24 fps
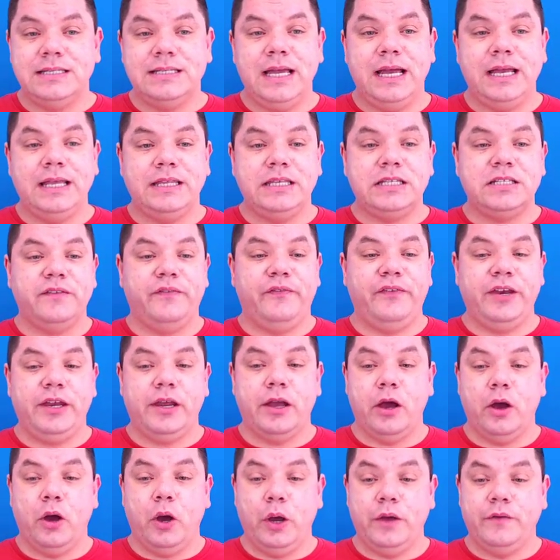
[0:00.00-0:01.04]
let's say this
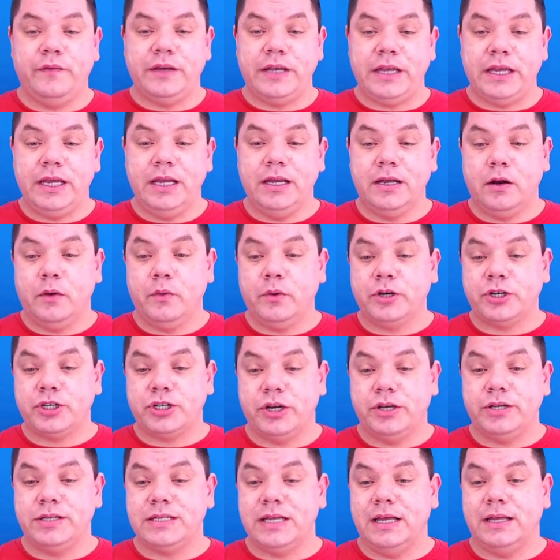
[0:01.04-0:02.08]
video over here, and I want to
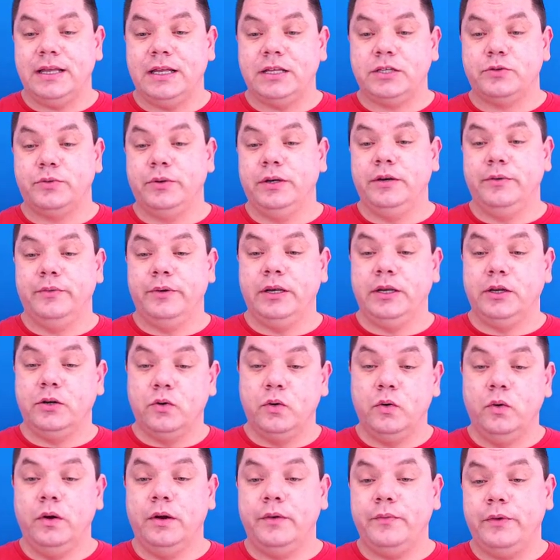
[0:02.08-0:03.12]
show you something that's really, really
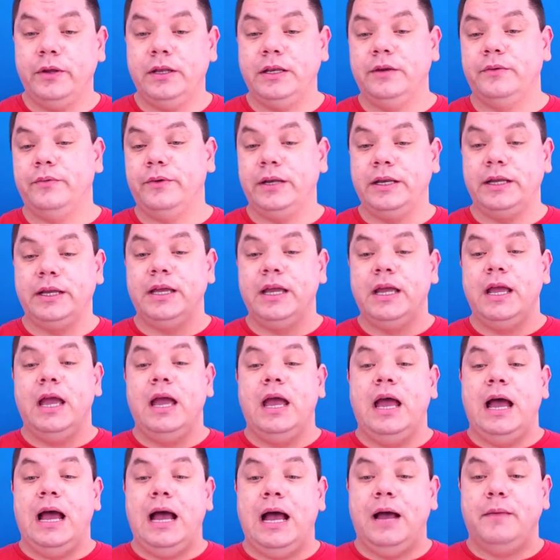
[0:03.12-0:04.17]
cool and really, really
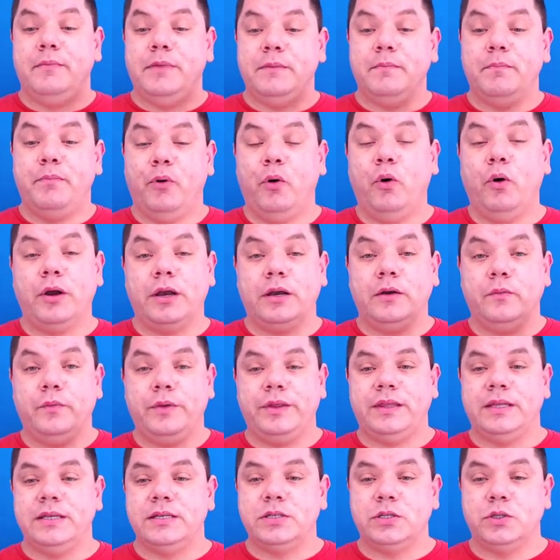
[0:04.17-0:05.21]
important
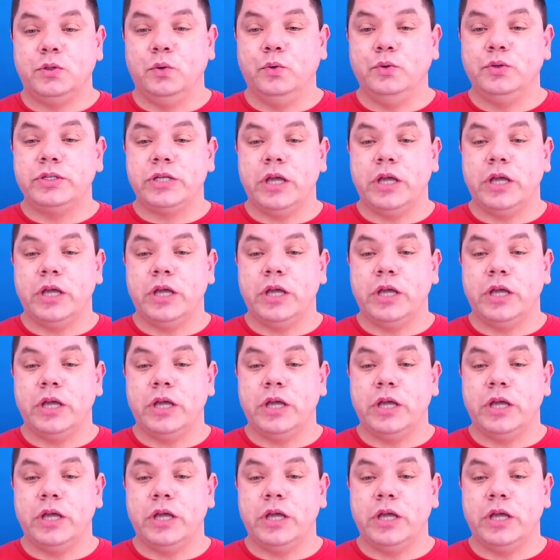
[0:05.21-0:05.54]
with this tool.